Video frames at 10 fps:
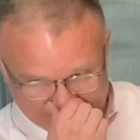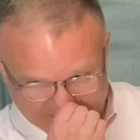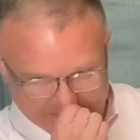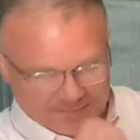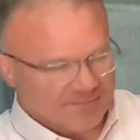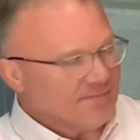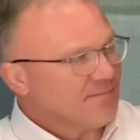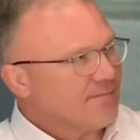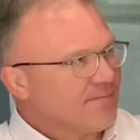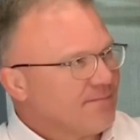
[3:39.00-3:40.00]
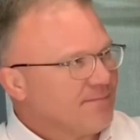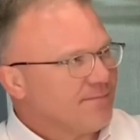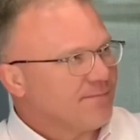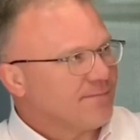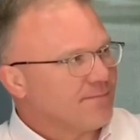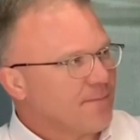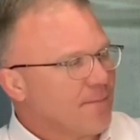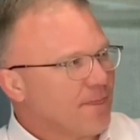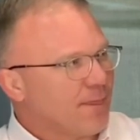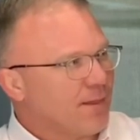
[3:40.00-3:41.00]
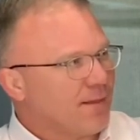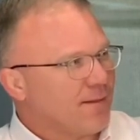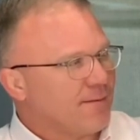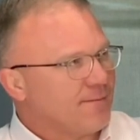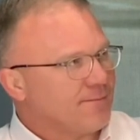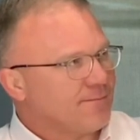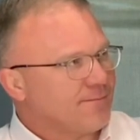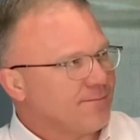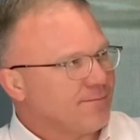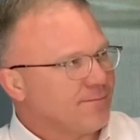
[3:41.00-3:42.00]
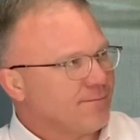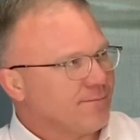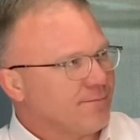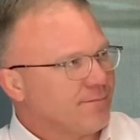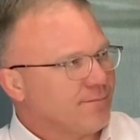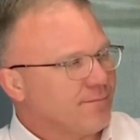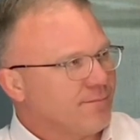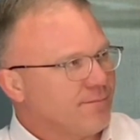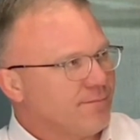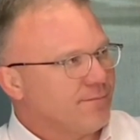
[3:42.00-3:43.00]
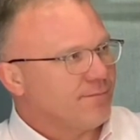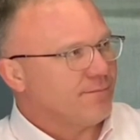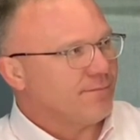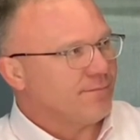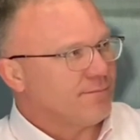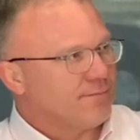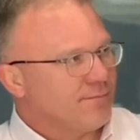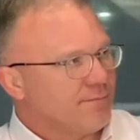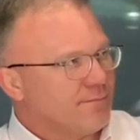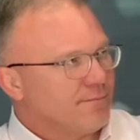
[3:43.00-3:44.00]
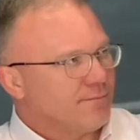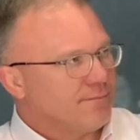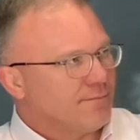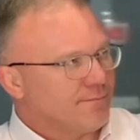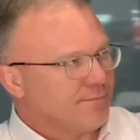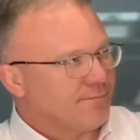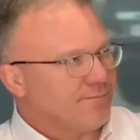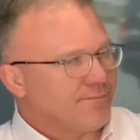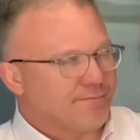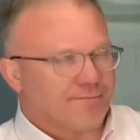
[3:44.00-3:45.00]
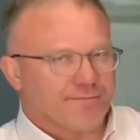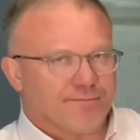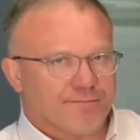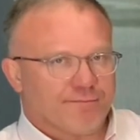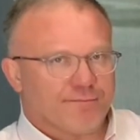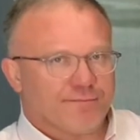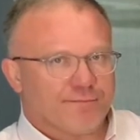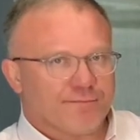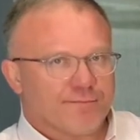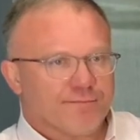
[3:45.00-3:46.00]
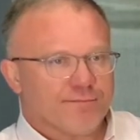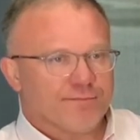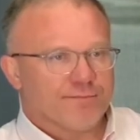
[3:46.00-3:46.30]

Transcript: This person isn't speaking.